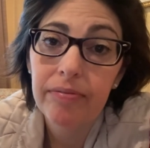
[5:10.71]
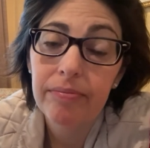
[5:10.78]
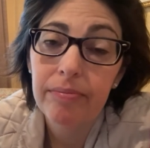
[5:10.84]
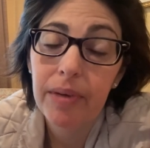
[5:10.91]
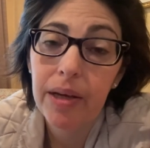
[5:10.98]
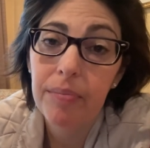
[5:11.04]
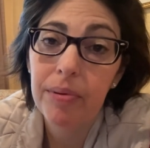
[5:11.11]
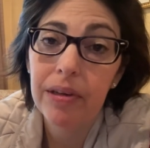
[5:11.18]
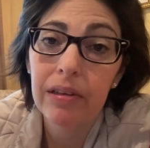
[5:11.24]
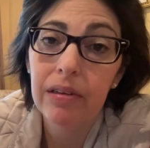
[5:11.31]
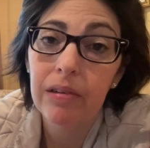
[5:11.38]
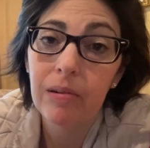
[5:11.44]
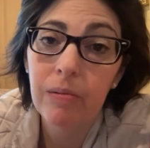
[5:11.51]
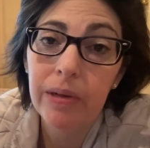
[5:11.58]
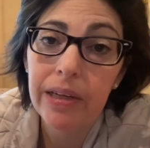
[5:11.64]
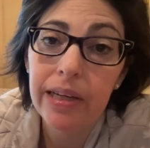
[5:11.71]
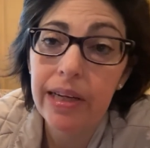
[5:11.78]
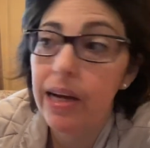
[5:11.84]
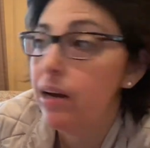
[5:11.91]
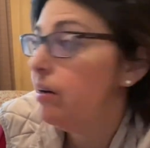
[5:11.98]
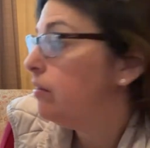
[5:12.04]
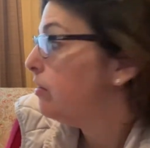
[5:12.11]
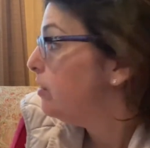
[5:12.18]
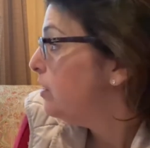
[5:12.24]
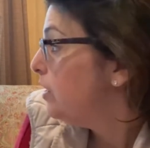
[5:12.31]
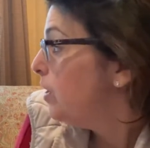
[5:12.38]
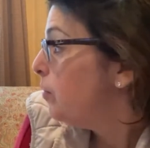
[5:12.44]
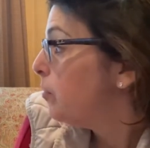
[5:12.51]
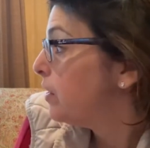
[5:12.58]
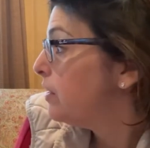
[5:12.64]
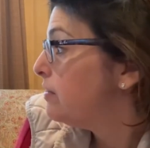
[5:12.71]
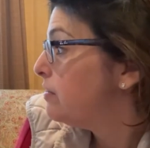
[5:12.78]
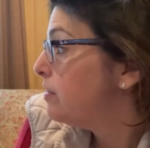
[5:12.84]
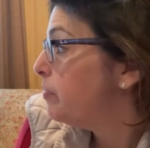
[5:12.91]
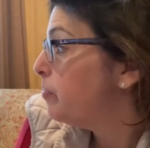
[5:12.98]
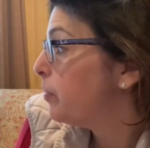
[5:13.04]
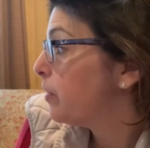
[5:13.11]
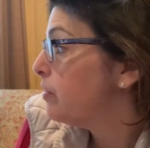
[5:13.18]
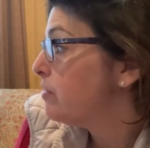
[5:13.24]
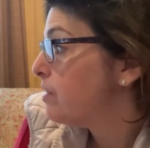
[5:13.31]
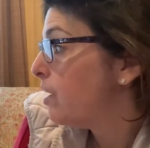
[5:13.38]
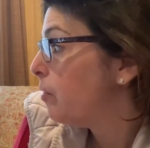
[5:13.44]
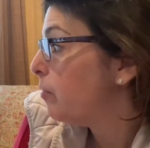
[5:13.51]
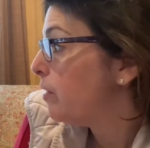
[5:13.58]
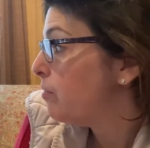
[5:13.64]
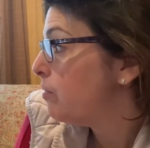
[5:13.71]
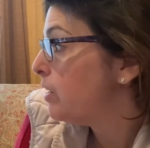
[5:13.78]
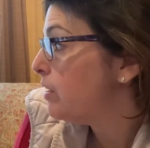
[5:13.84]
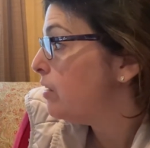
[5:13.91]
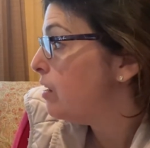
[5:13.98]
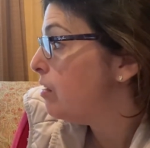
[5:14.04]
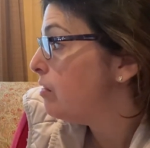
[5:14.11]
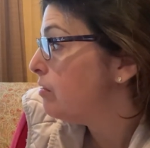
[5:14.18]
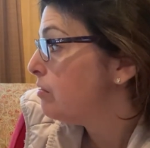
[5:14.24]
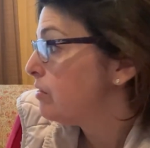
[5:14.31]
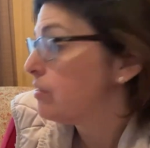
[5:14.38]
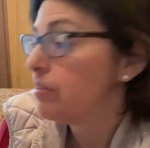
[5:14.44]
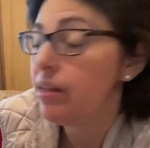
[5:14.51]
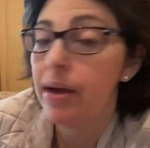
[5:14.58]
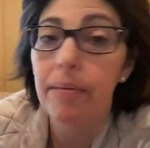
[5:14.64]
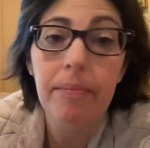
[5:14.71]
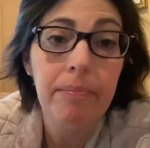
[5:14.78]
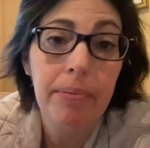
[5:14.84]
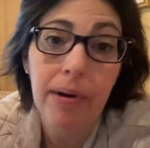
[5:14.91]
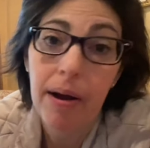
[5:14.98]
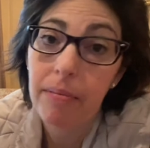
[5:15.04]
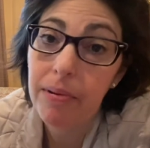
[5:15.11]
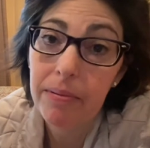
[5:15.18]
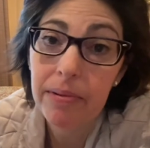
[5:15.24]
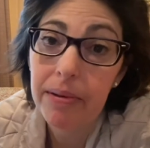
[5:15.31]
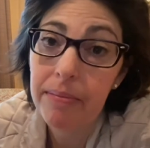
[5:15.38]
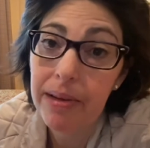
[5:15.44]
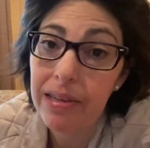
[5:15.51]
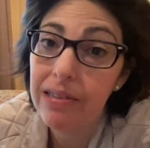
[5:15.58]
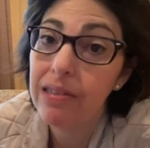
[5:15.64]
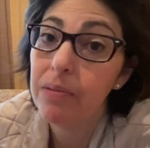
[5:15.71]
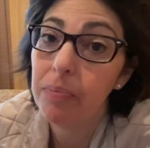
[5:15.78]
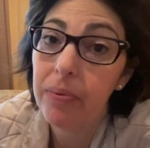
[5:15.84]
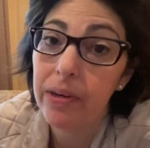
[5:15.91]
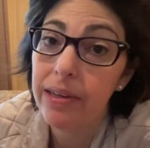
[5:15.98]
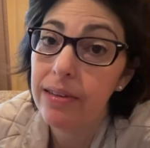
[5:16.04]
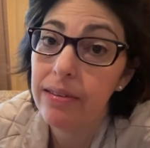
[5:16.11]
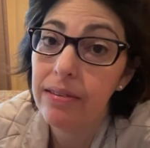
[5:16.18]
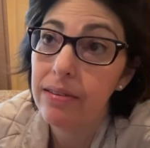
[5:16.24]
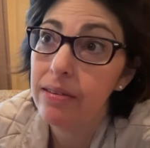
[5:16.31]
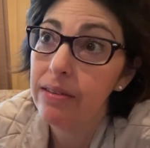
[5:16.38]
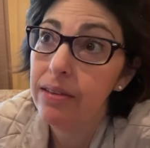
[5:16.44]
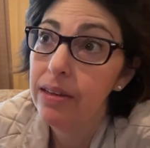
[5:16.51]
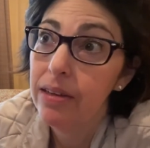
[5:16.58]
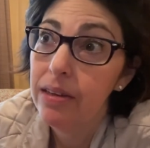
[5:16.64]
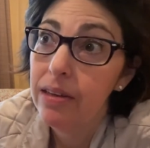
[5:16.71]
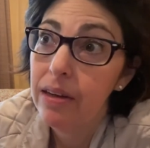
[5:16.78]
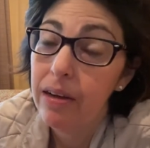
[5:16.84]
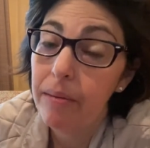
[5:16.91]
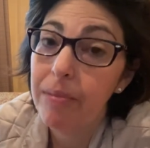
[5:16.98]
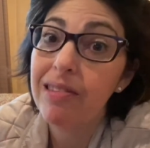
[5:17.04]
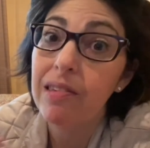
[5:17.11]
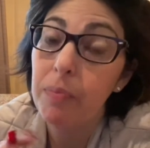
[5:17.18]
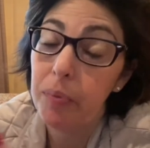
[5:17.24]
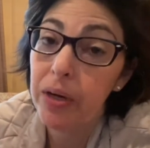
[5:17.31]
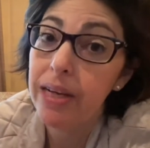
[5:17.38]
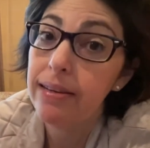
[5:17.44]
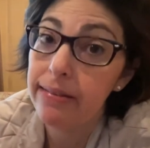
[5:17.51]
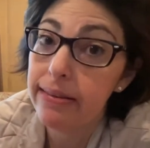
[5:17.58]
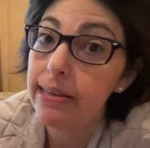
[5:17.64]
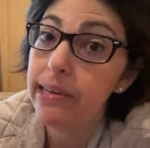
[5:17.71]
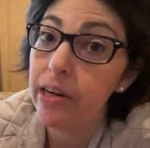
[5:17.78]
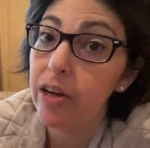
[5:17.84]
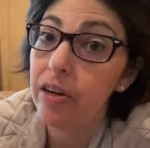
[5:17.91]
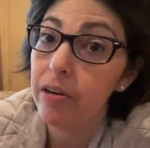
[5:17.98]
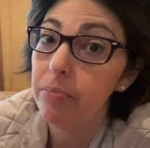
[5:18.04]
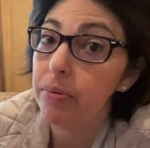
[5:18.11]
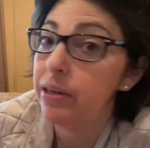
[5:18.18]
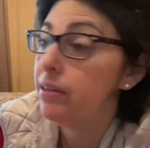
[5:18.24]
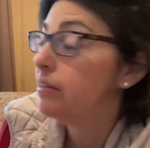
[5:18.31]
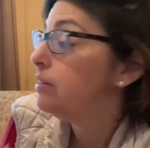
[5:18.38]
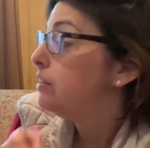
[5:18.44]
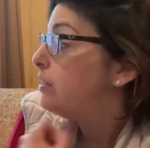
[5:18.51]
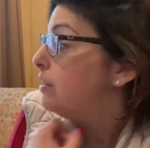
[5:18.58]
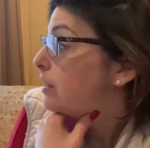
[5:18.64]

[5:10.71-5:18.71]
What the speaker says: maybe a little windy out, but I see birds out my window, so that probably means spring is here, but